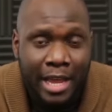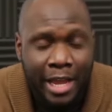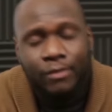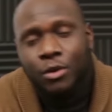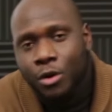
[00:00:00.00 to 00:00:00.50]

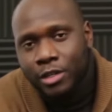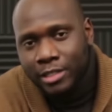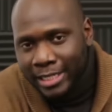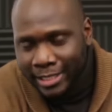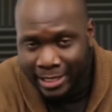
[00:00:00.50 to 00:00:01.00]
And of
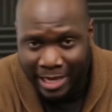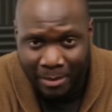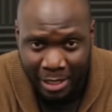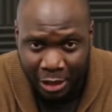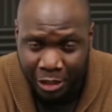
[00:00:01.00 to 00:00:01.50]
course, as I
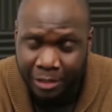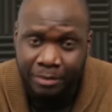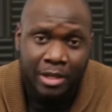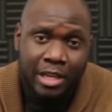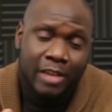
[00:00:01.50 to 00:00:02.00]

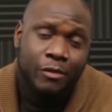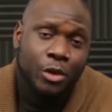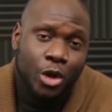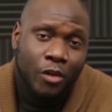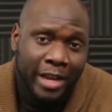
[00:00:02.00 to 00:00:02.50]
mentioned, if you
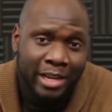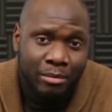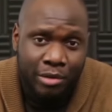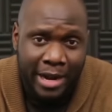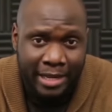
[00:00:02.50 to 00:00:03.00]
know of any
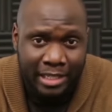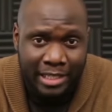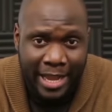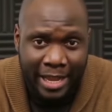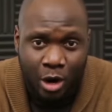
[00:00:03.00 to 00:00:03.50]
brands
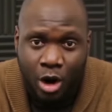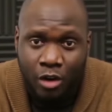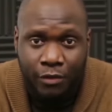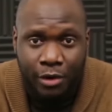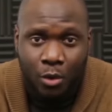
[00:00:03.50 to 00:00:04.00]
that
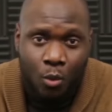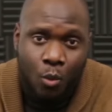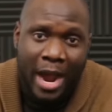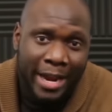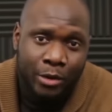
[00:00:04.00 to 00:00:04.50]
offer
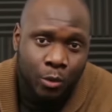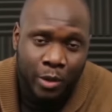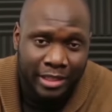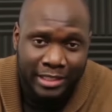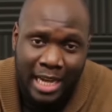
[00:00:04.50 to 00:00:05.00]
wider
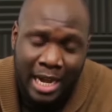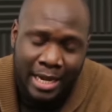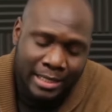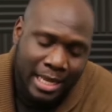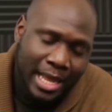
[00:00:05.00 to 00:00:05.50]
width
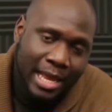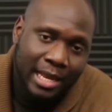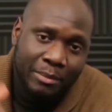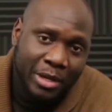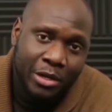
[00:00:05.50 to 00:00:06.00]
ties,
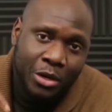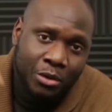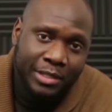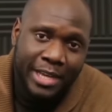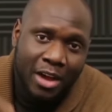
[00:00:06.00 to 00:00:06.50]
let me
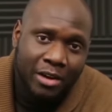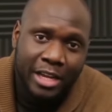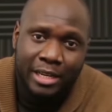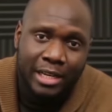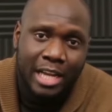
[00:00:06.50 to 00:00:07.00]
know down
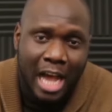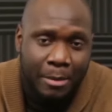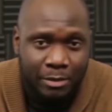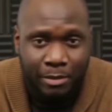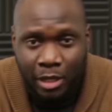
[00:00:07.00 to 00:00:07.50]
in the
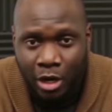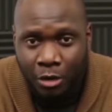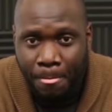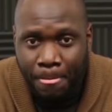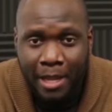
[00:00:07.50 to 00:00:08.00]
comments below.